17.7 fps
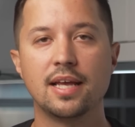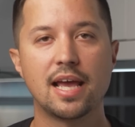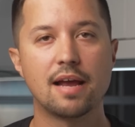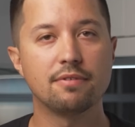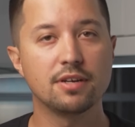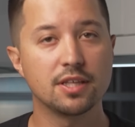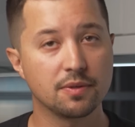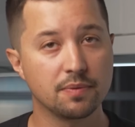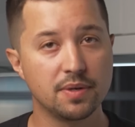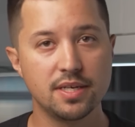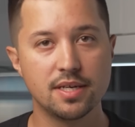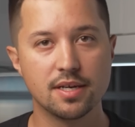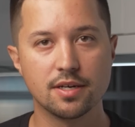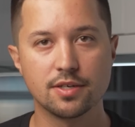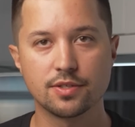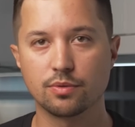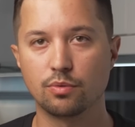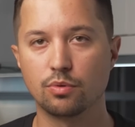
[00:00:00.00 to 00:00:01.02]
every three
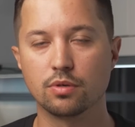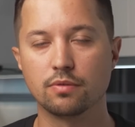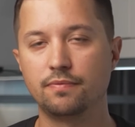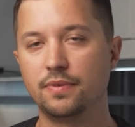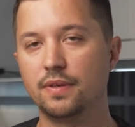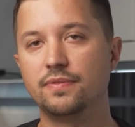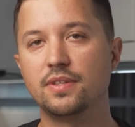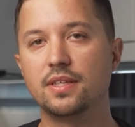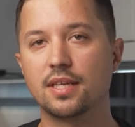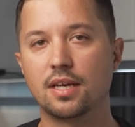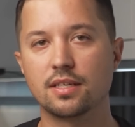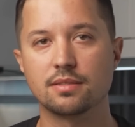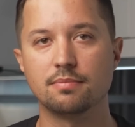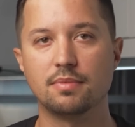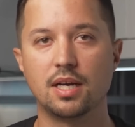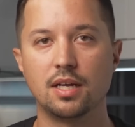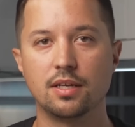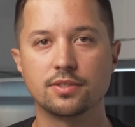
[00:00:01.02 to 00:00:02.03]
years or fifty
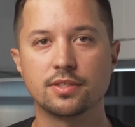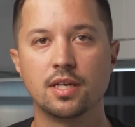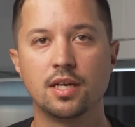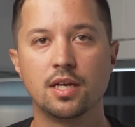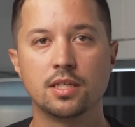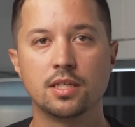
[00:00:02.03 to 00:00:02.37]
thousand miles to